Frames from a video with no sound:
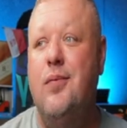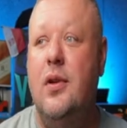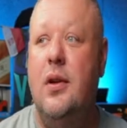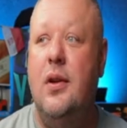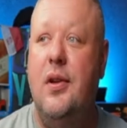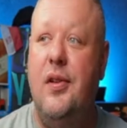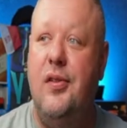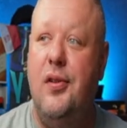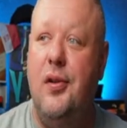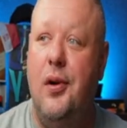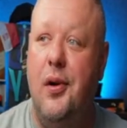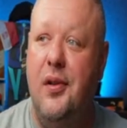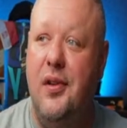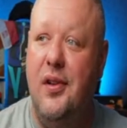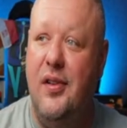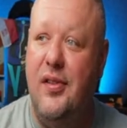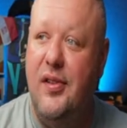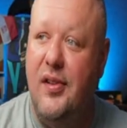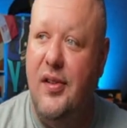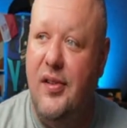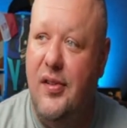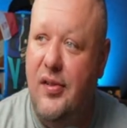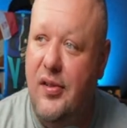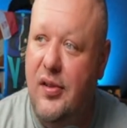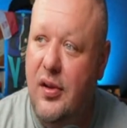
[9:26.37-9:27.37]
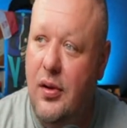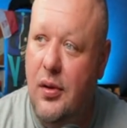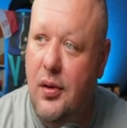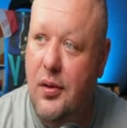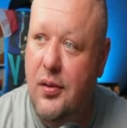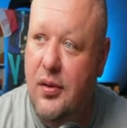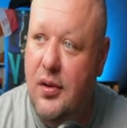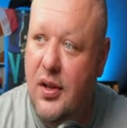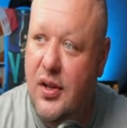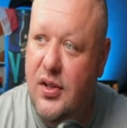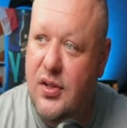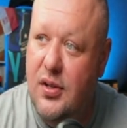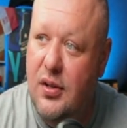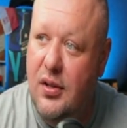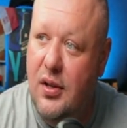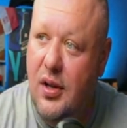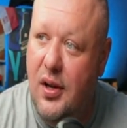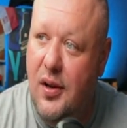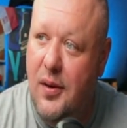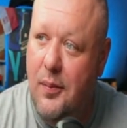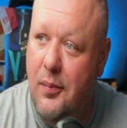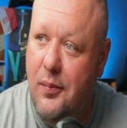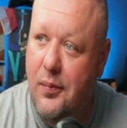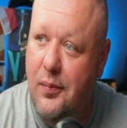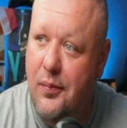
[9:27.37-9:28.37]
So this is
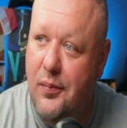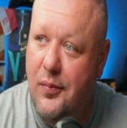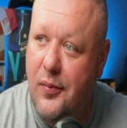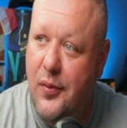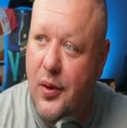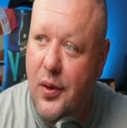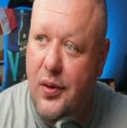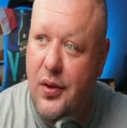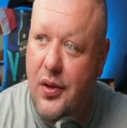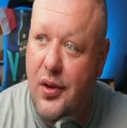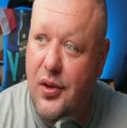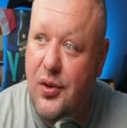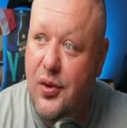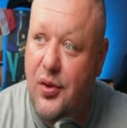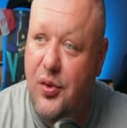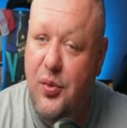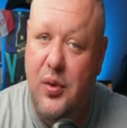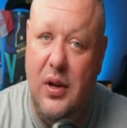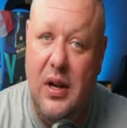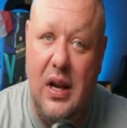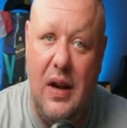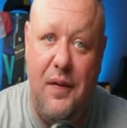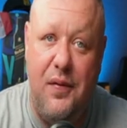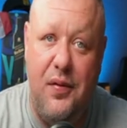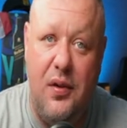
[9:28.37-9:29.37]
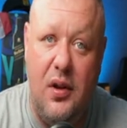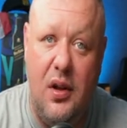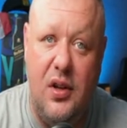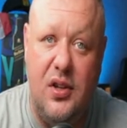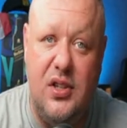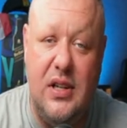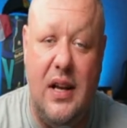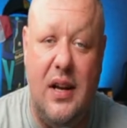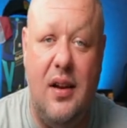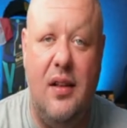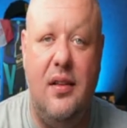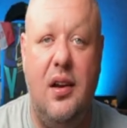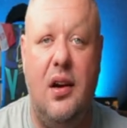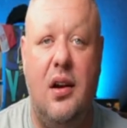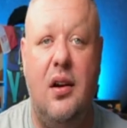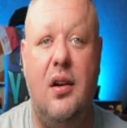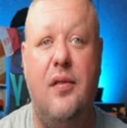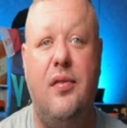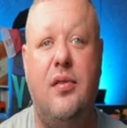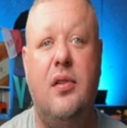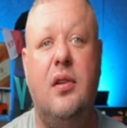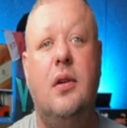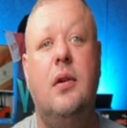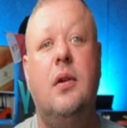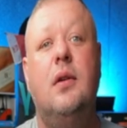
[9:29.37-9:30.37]
the news we have for the China
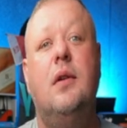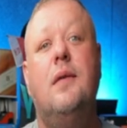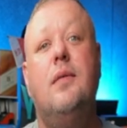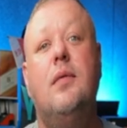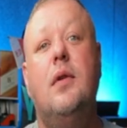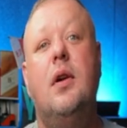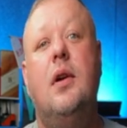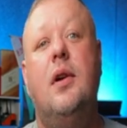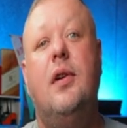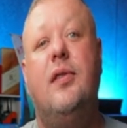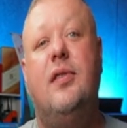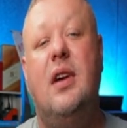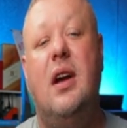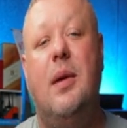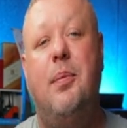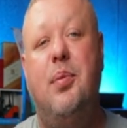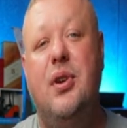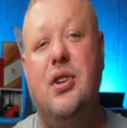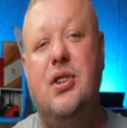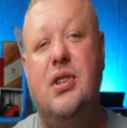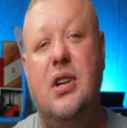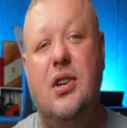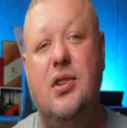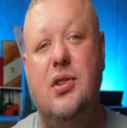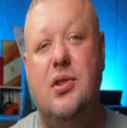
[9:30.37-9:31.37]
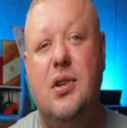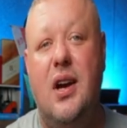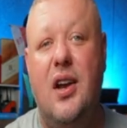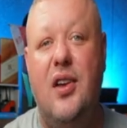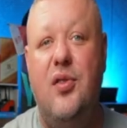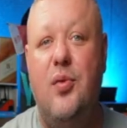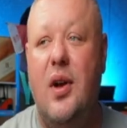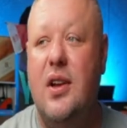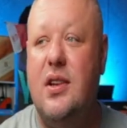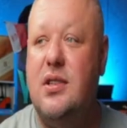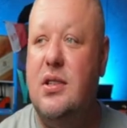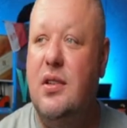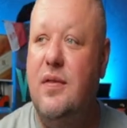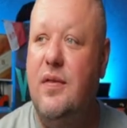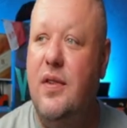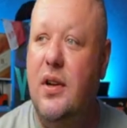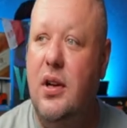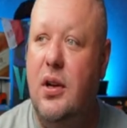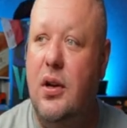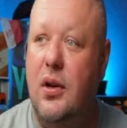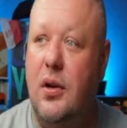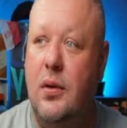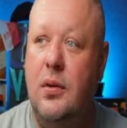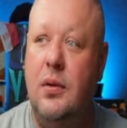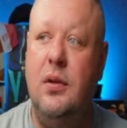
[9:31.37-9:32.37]
tariffs. So I appreciate you guys watching the
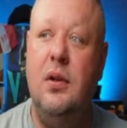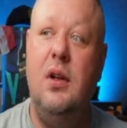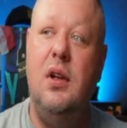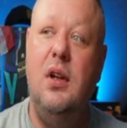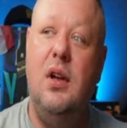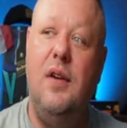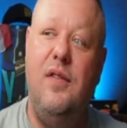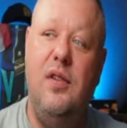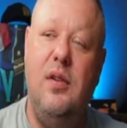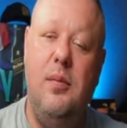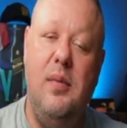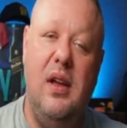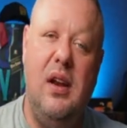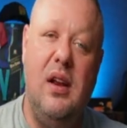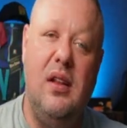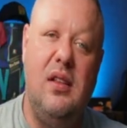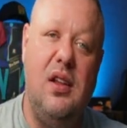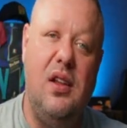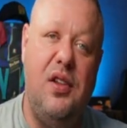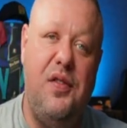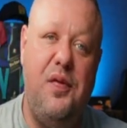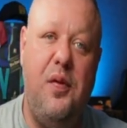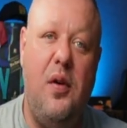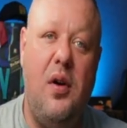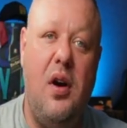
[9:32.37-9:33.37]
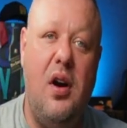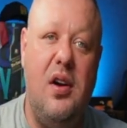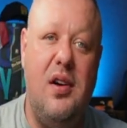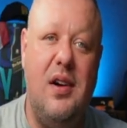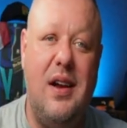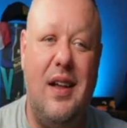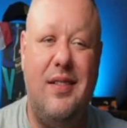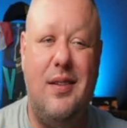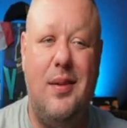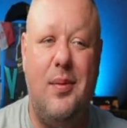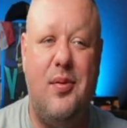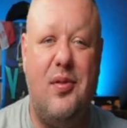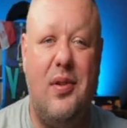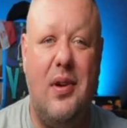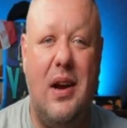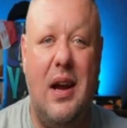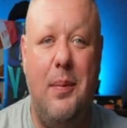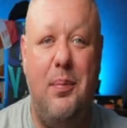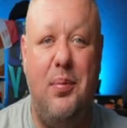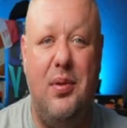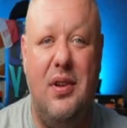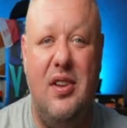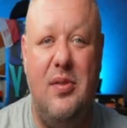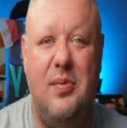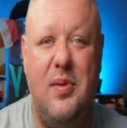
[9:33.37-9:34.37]
video. If you made it this far, you're not subscribed,
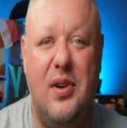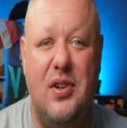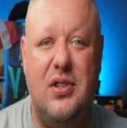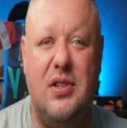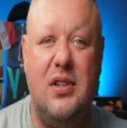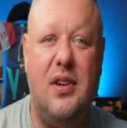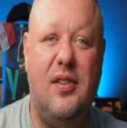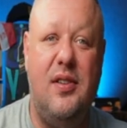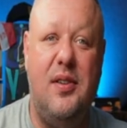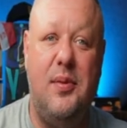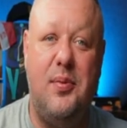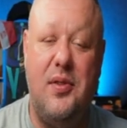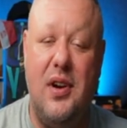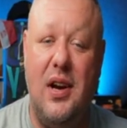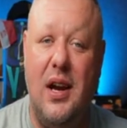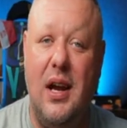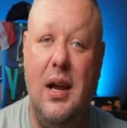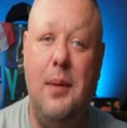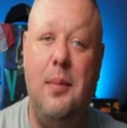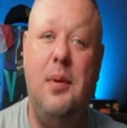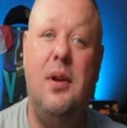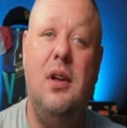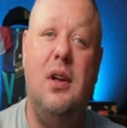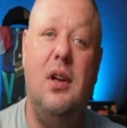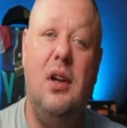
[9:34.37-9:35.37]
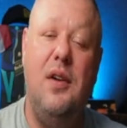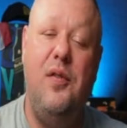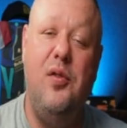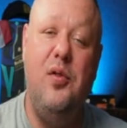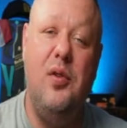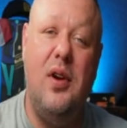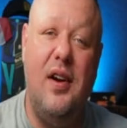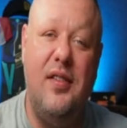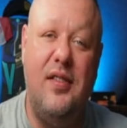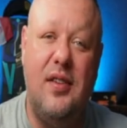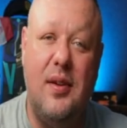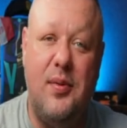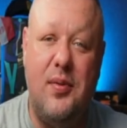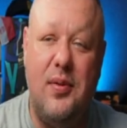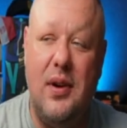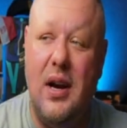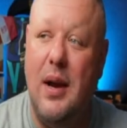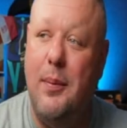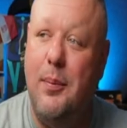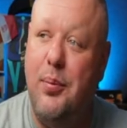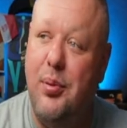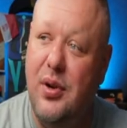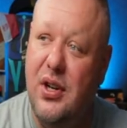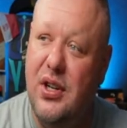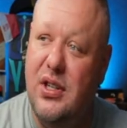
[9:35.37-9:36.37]
please make sure to subscribe. If you are subscribed,
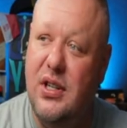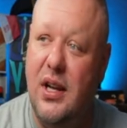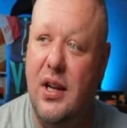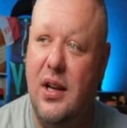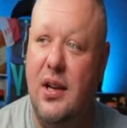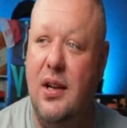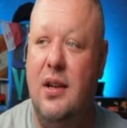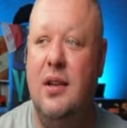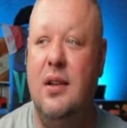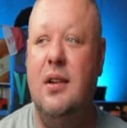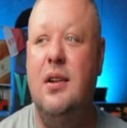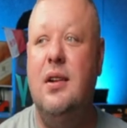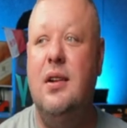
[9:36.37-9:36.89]
appreciate it.